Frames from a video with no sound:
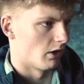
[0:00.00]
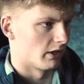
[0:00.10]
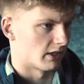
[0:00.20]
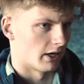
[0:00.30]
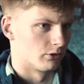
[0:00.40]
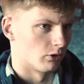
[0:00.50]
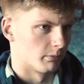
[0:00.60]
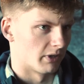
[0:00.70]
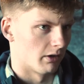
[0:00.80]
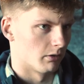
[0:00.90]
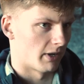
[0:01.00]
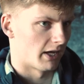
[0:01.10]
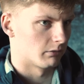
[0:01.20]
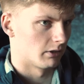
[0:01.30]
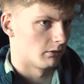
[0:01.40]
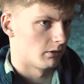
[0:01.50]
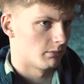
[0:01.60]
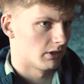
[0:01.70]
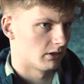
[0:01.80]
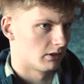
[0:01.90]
kind of dropped out of the pathway a wee bit.